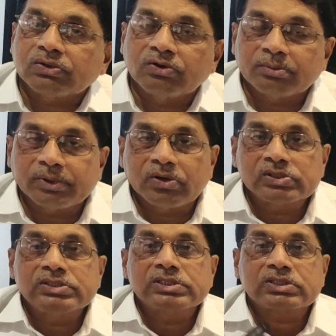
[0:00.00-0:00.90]
over
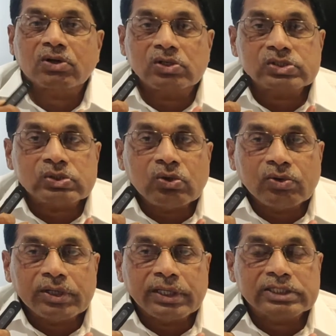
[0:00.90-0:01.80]
because this crossing
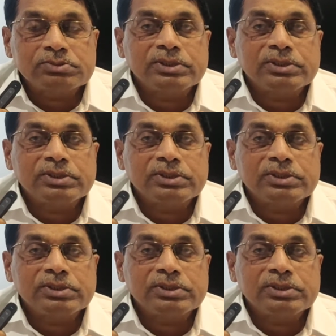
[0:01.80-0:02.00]
over takes